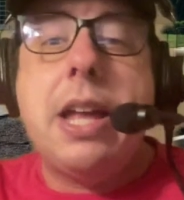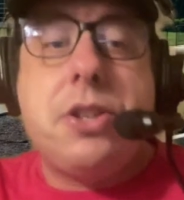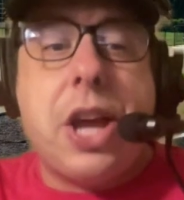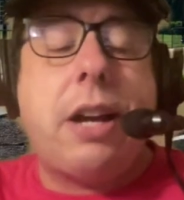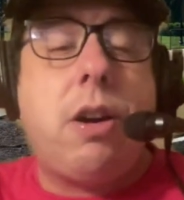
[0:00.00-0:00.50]

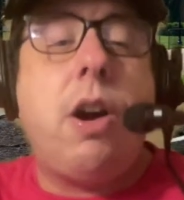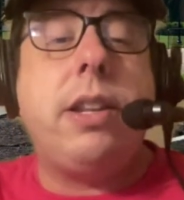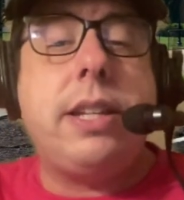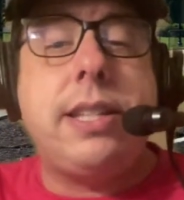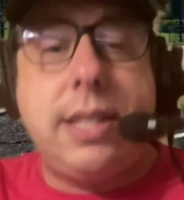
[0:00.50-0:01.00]
Jack
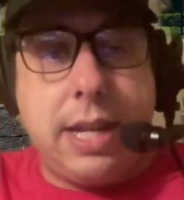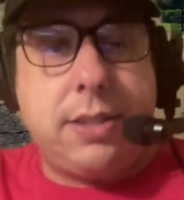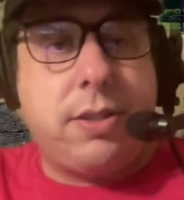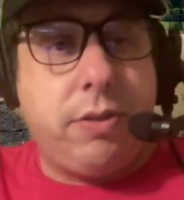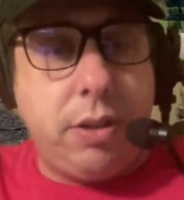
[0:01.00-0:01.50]
Connolly
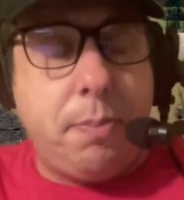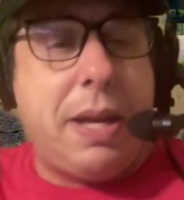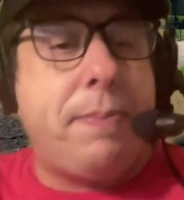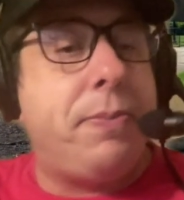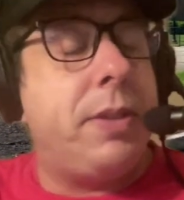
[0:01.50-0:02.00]
stings a little
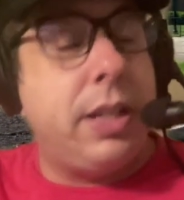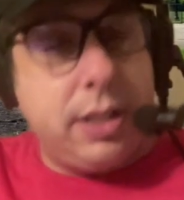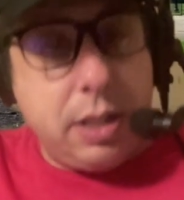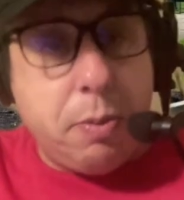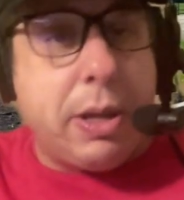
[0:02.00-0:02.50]
bit because
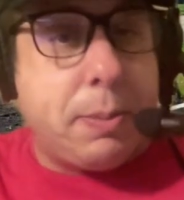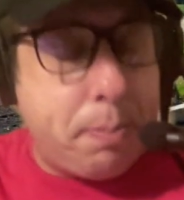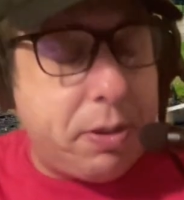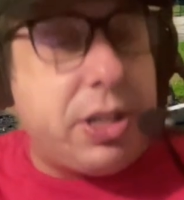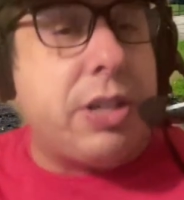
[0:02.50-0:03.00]
he was
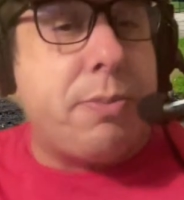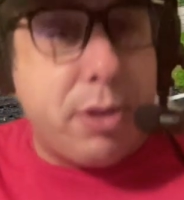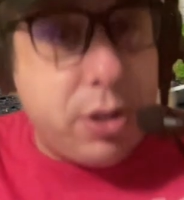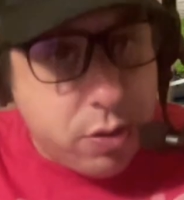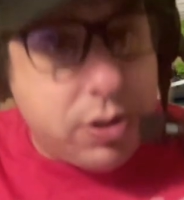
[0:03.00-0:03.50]

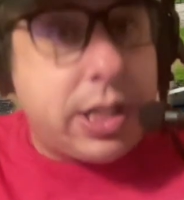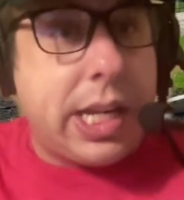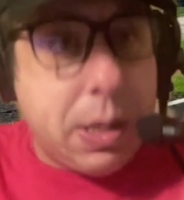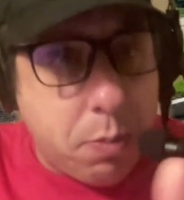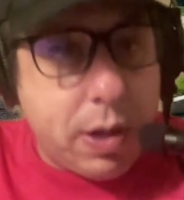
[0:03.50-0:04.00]
producing.
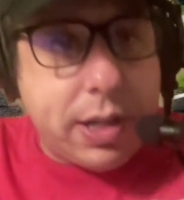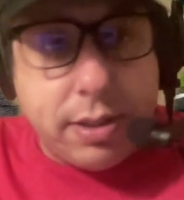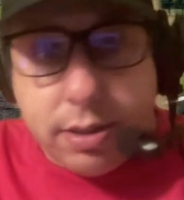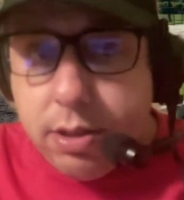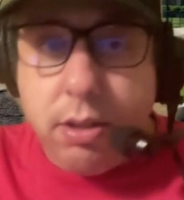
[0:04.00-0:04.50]
He was,